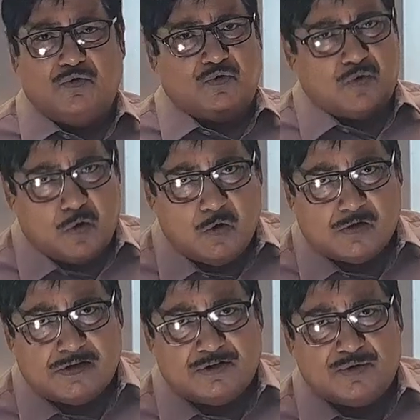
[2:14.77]
to
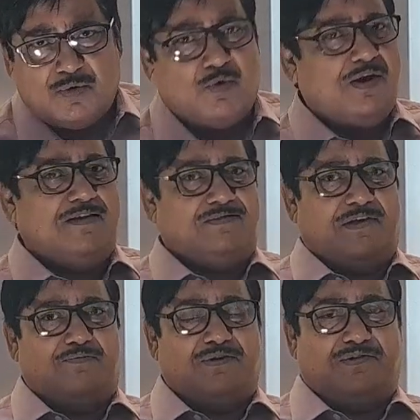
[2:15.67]
hold oral
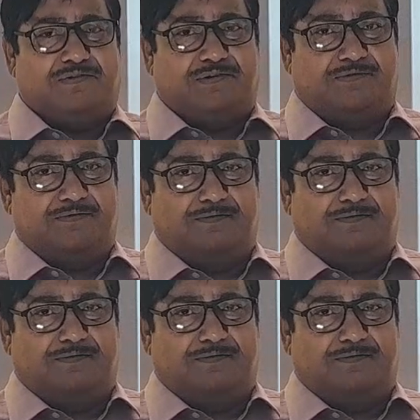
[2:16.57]
examination.